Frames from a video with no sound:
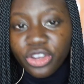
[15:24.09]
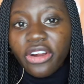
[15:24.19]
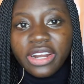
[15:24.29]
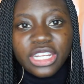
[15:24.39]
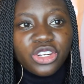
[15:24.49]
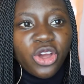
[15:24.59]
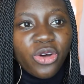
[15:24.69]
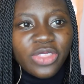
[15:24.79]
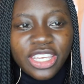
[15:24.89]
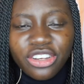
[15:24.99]
You already
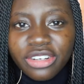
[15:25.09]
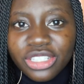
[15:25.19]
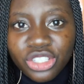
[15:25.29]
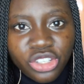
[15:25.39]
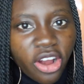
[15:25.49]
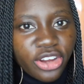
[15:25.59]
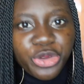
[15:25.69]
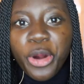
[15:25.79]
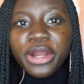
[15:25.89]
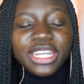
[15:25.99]
know that you're a star.
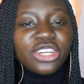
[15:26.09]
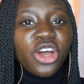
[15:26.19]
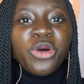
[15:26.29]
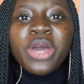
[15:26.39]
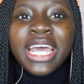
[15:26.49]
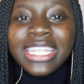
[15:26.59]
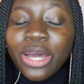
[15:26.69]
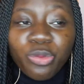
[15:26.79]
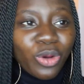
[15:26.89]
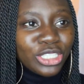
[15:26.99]
You already know
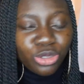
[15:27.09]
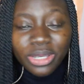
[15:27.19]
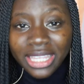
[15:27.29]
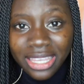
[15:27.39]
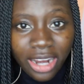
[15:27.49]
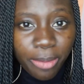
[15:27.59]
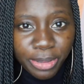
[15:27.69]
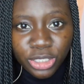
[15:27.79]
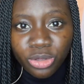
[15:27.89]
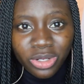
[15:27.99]
that once you get that
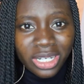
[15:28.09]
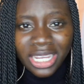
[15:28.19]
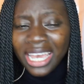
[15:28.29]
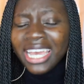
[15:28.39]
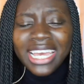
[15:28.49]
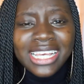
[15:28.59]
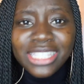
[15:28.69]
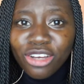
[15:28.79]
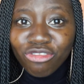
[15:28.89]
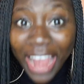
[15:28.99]
opportunity,
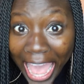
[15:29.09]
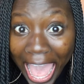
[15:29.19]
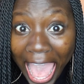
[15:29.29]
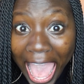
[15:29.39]
it's a rock